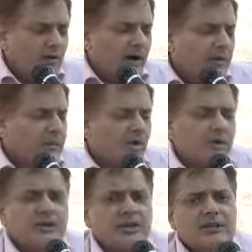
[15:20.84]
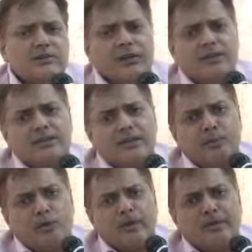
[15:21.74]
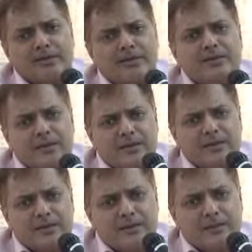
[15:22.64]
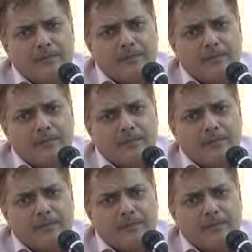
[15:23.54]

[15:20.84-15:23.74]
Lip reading: Why? Because this money is approved by citizens,